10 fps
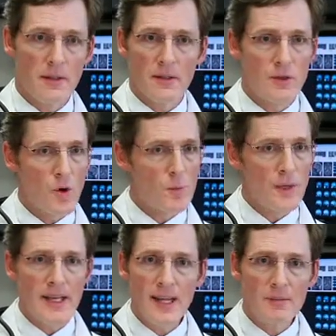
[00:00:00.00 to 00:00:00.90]
It's
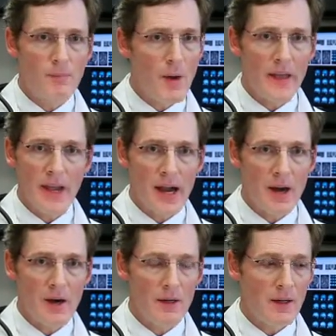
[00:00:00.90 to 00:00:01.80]
normally hidden by the
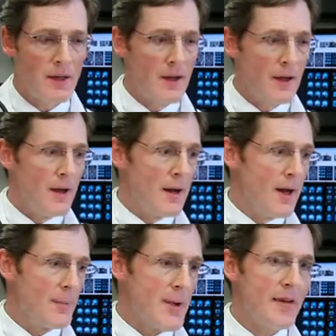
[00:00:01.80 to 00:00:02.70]
hair.
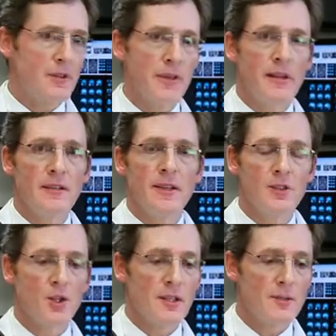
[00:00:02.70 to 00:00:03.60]
After the
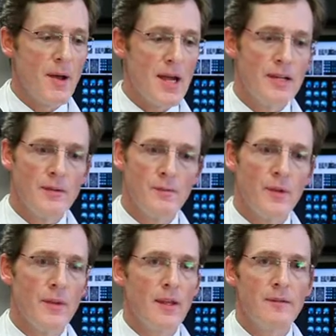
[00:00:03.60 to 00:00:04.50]
incision is made,
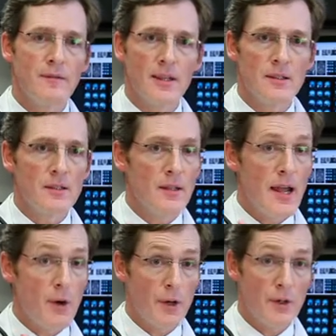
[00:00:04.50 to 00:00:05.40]
then the affected
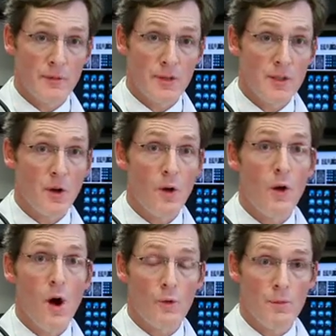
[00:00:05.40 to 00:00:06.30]
areas of the
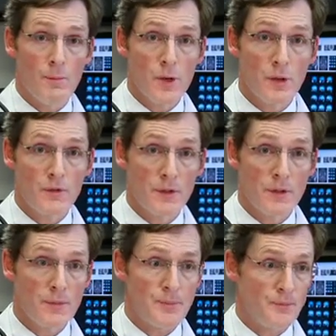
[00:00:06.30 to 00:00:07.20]
skull are removed.
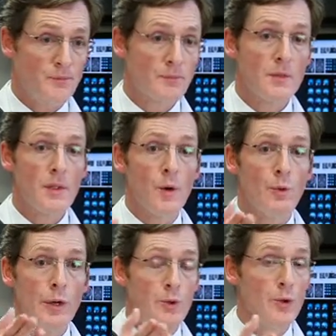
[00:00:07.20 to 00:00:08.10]

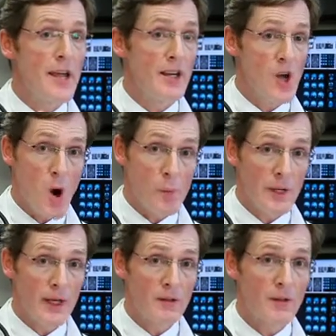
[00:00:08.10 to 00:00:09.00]
We create an
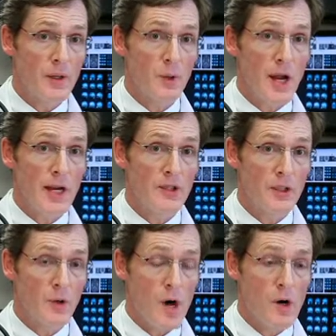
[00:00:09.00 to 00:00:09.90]
opening for the brain to
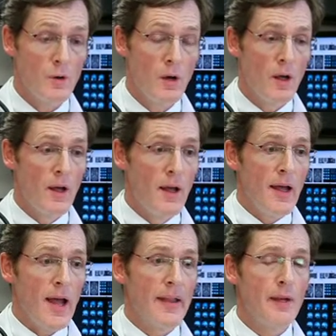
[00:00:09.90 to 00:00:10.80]
grow,
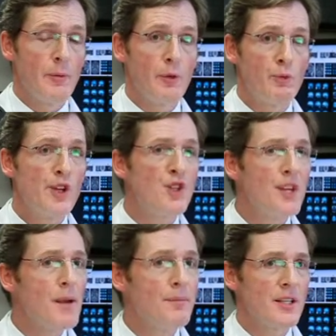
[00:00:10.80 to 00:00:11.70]
and then we
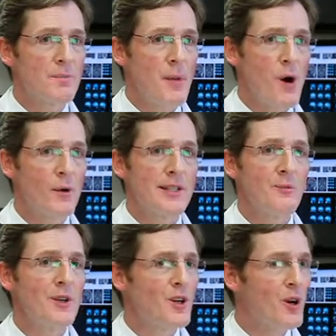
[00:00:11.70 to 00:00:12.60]
reshape these bones and
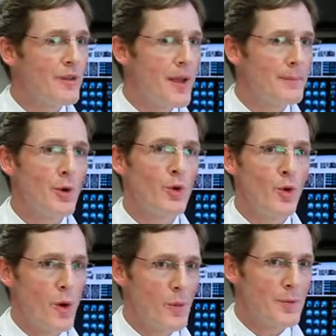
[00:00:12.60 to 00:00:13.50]
return them to a
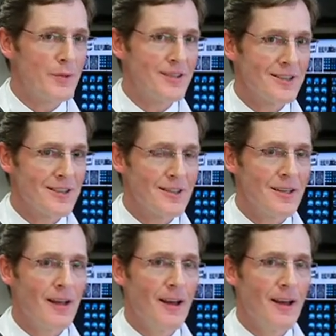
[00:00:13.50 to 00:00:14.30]
normal position.